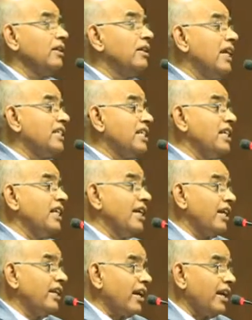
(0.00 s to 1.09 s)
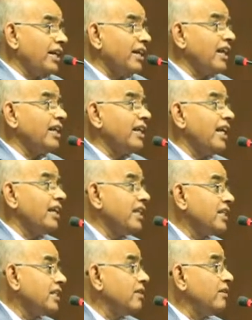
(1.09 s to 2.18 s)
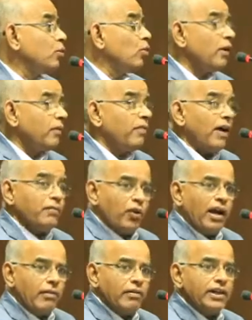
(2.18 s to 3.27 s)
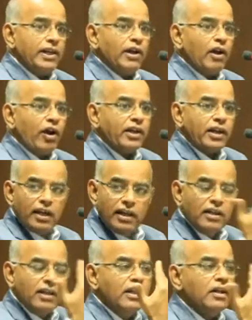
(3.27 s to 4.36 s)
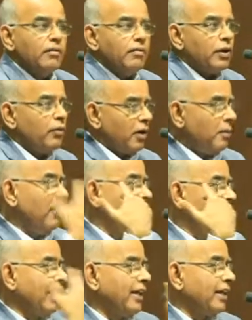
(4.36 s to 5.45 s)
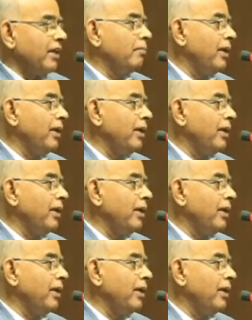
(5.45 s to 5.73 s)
SC, AR 1988, SC 2154. I have written an article. For your benefit, I can